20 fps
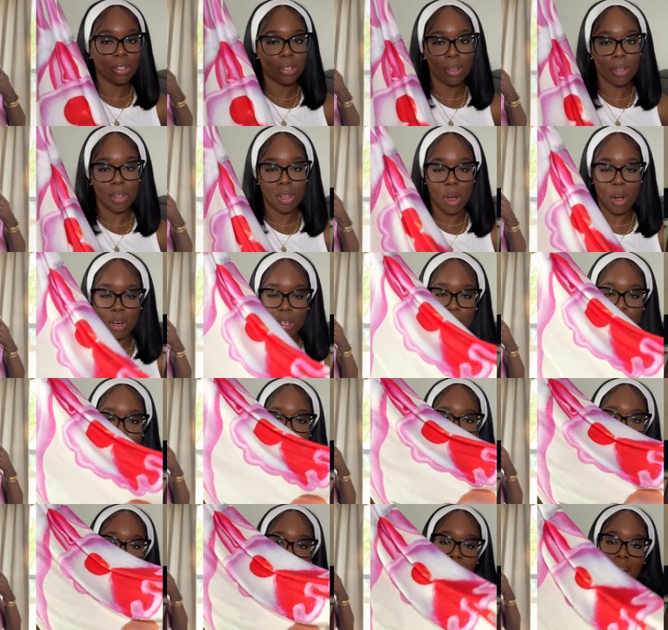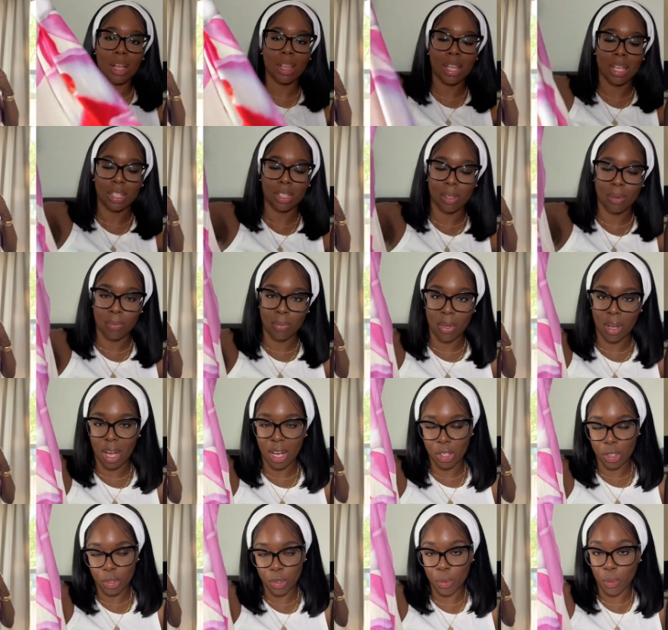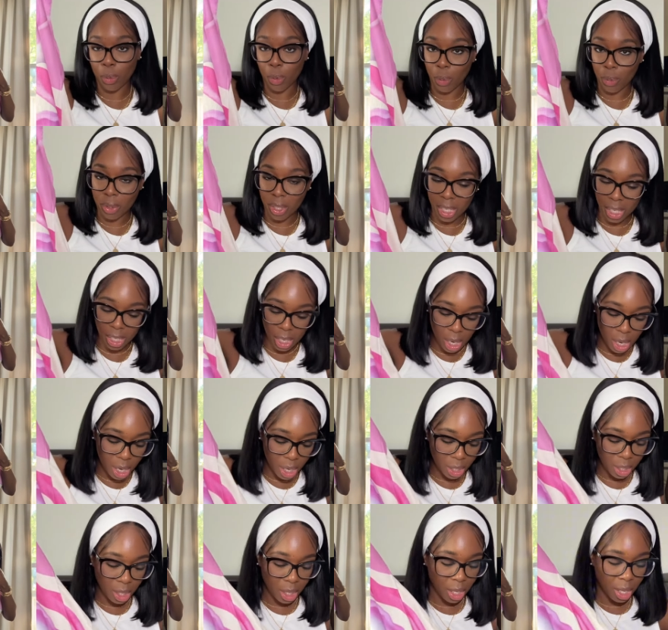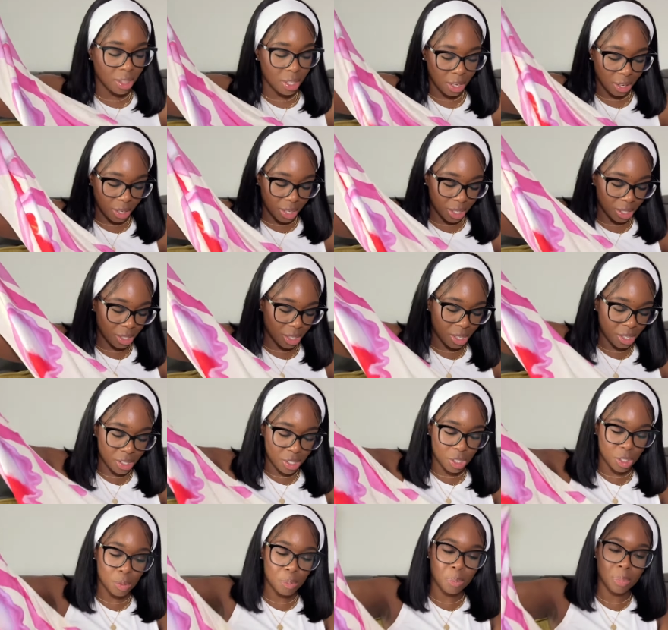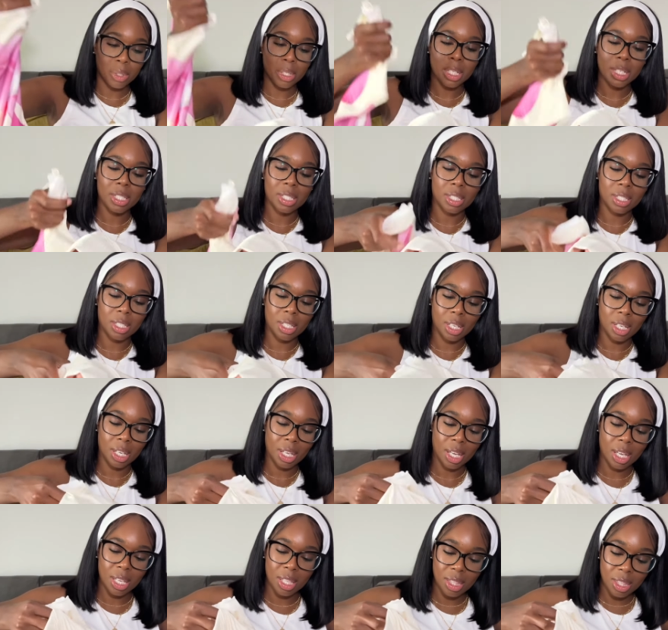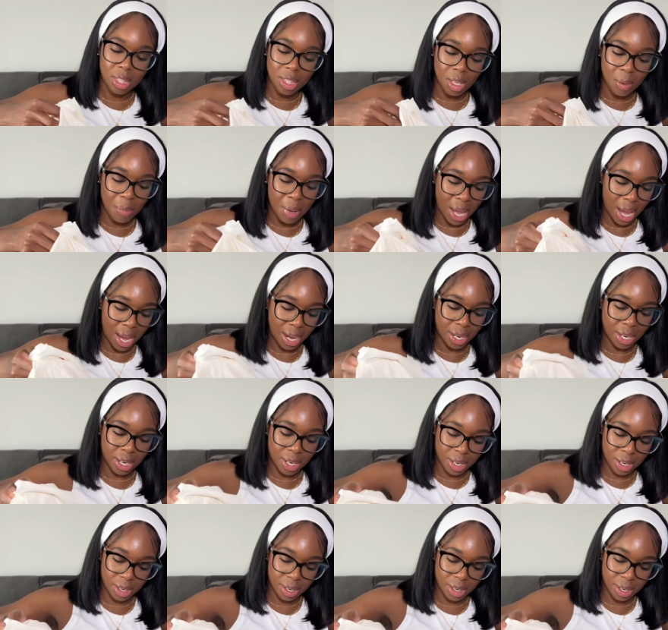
to a large, but I like the extra room that I got. There is a split in the back.